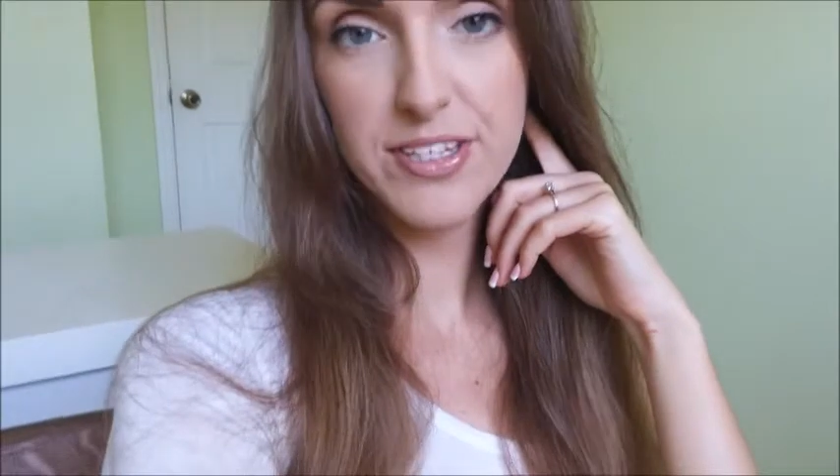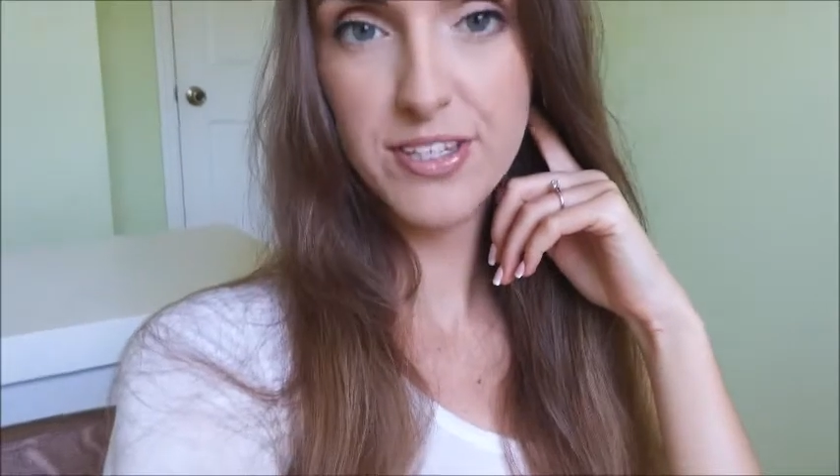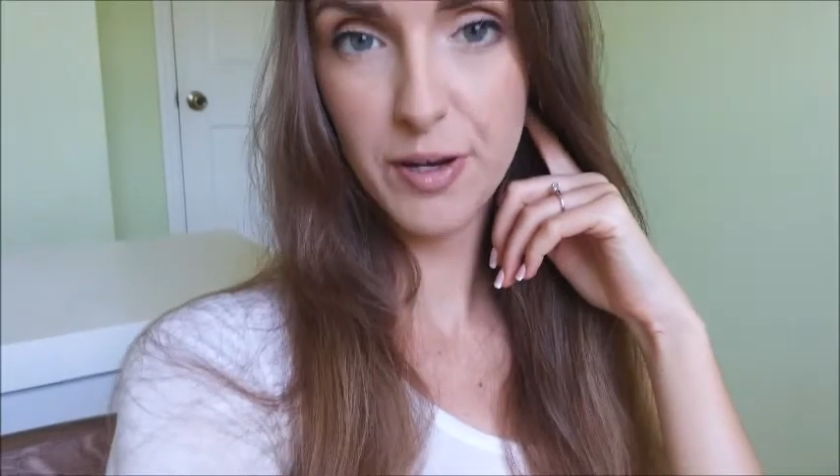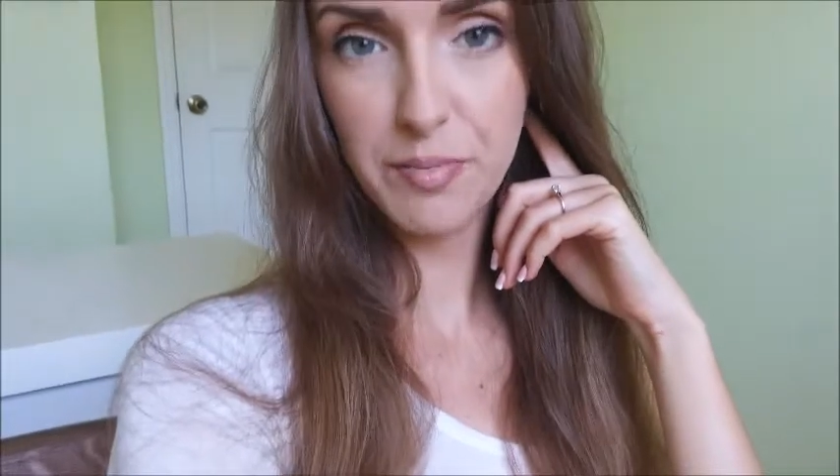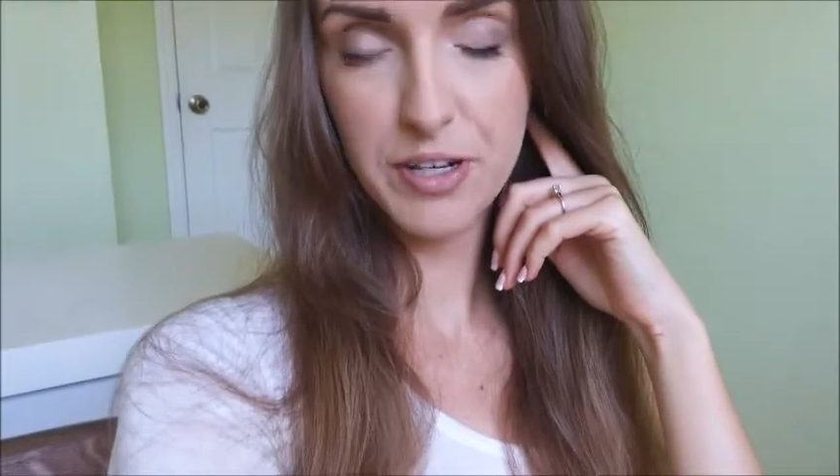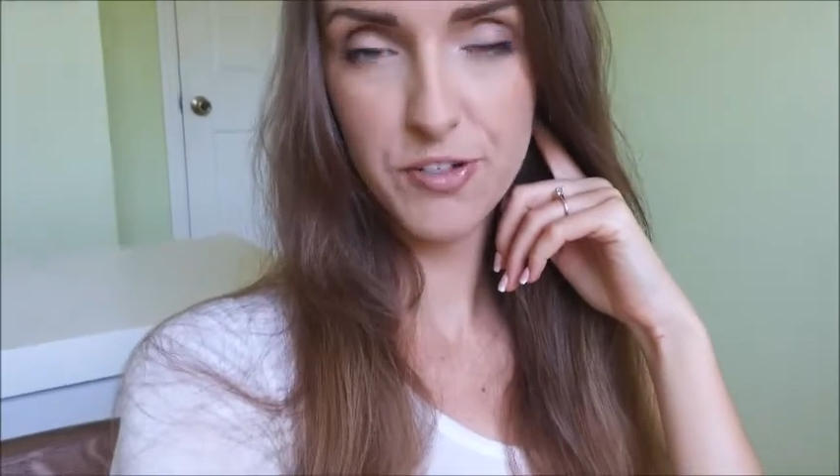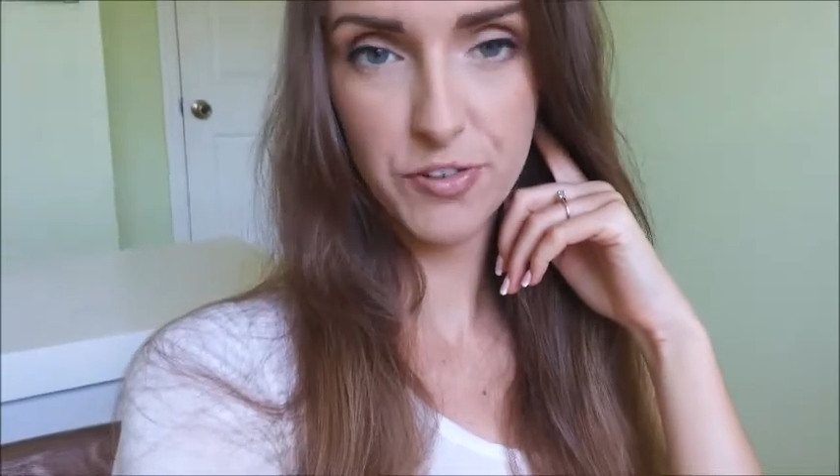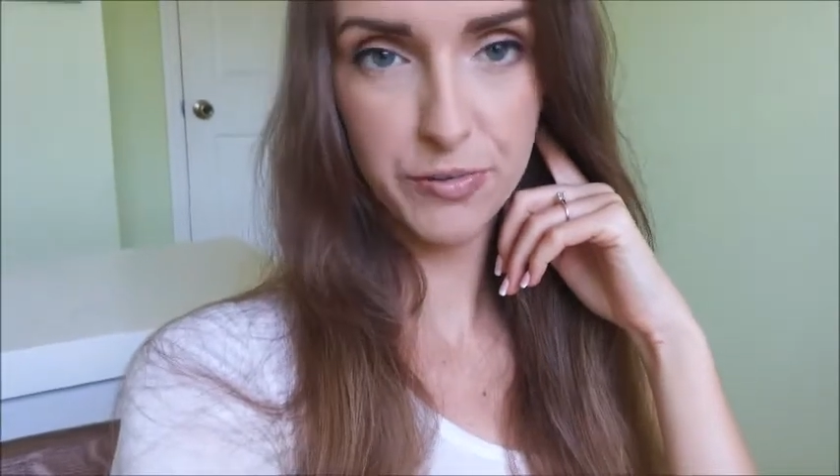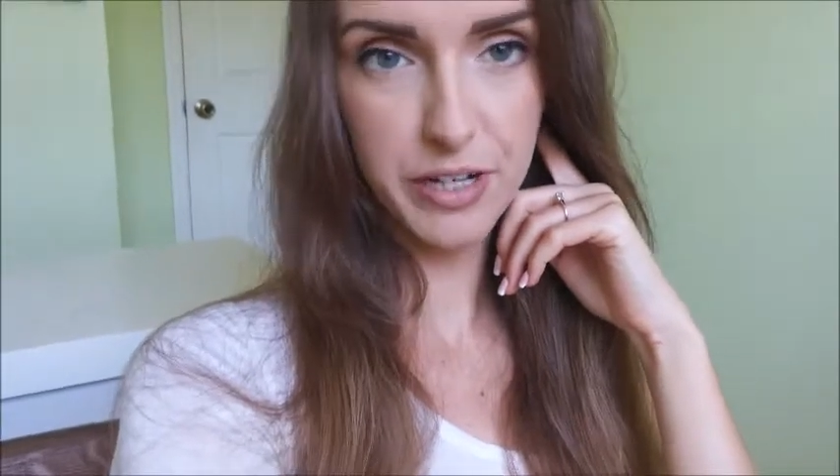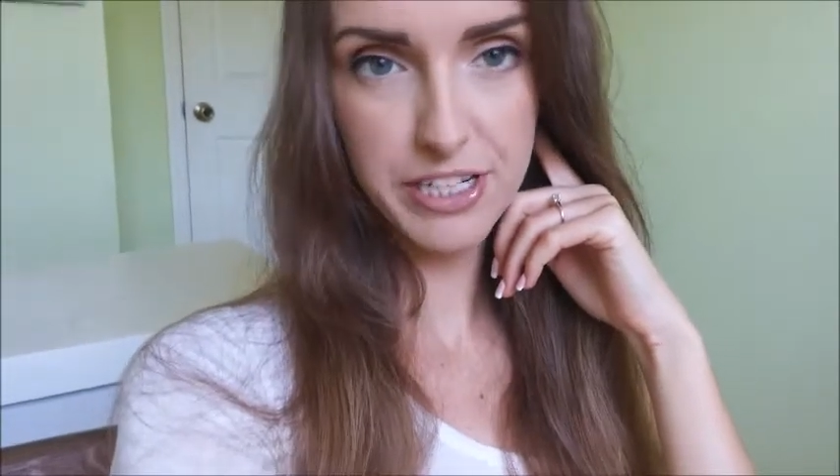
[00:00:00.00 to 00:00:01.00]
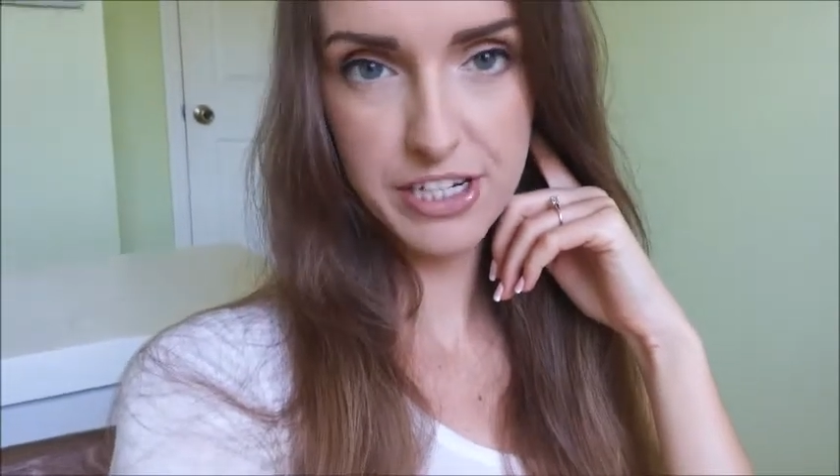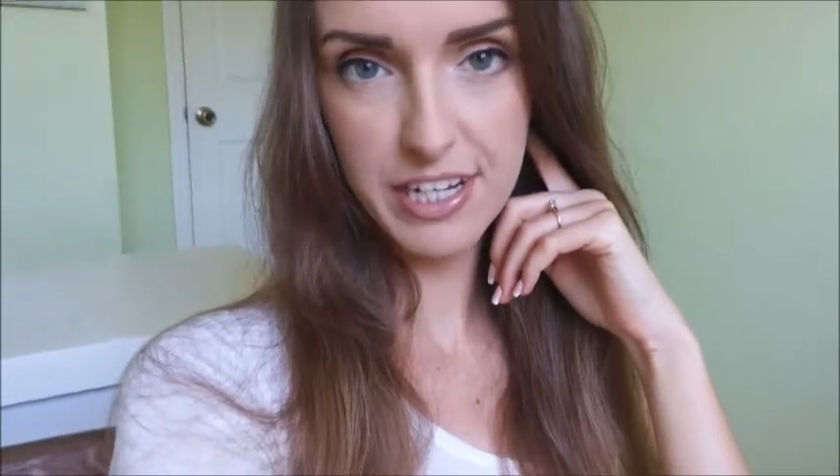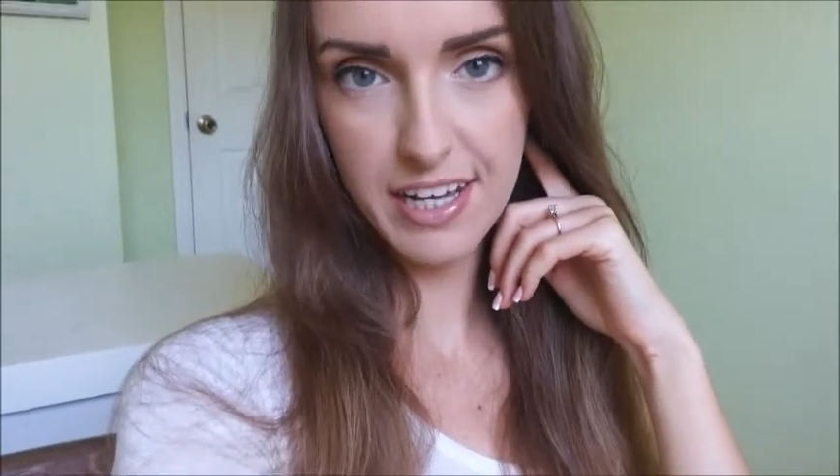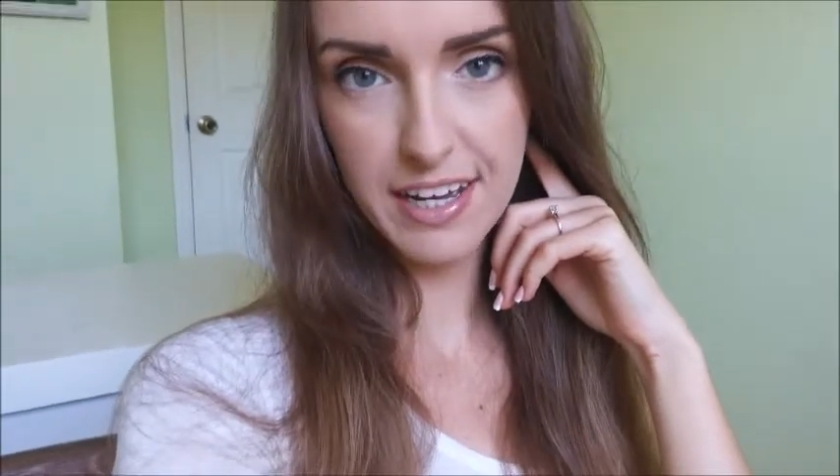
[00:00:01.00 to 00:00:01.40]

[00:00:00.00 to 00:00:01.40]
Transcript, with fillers: you so much for watching